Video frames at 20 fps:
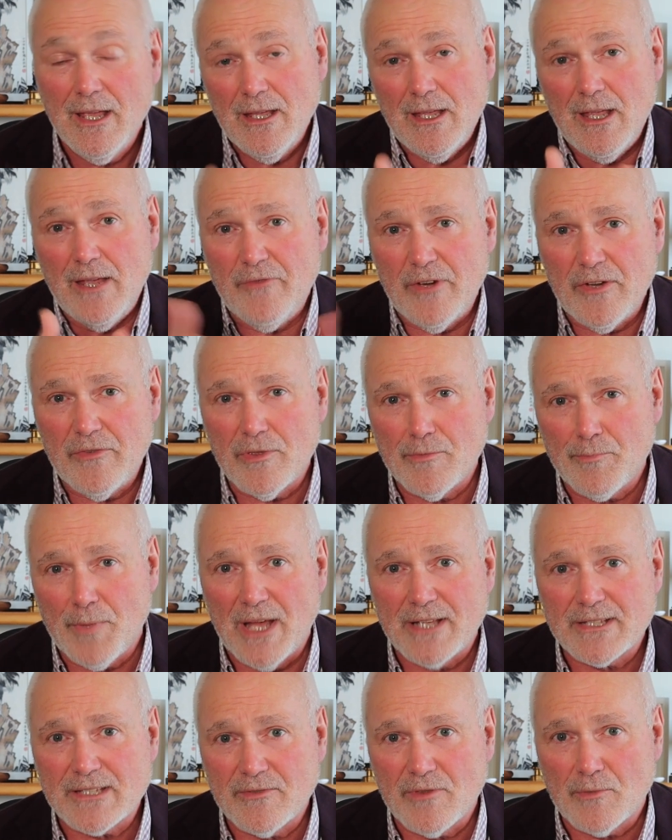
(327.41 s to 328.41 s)
even if the
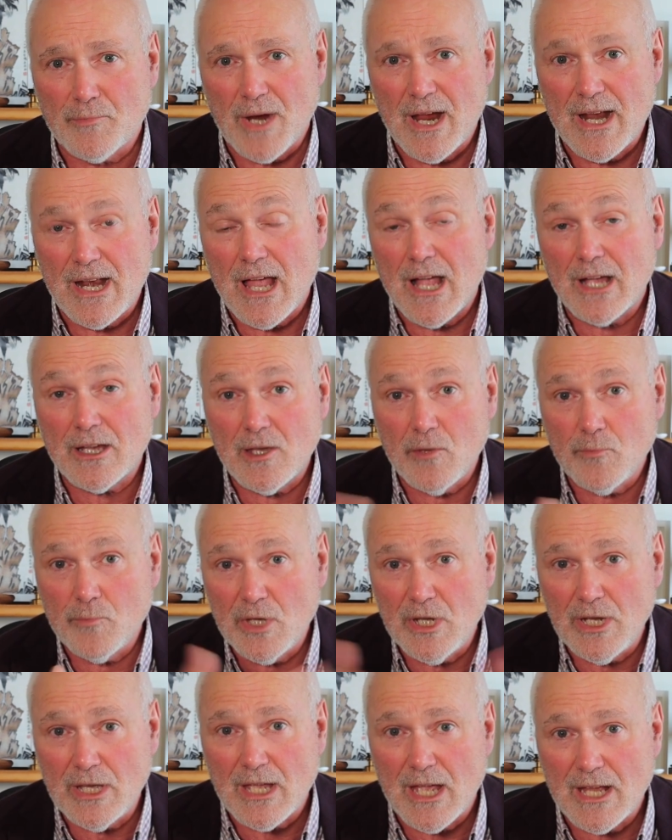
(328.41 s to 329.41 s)
parts of the brain are
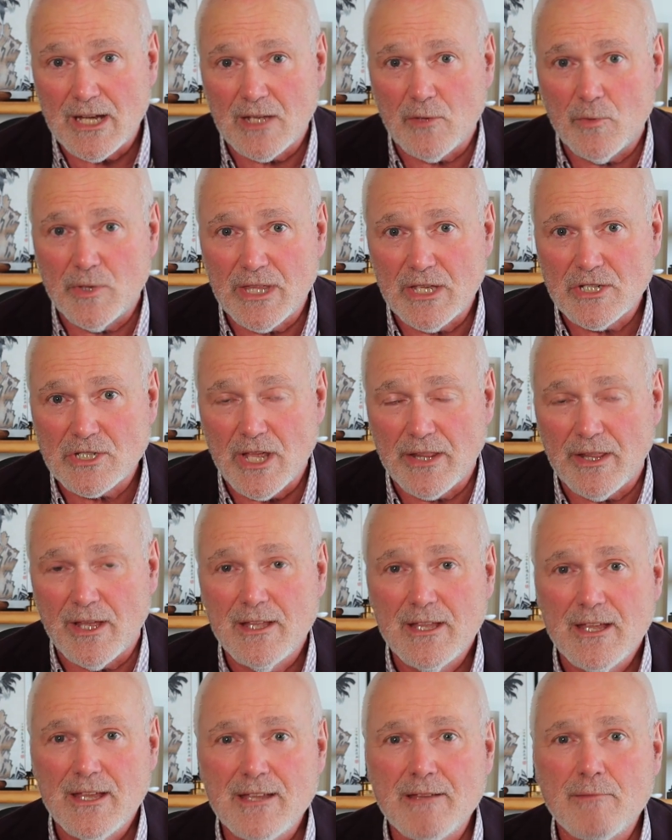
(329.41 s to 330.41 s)
communicating with each other,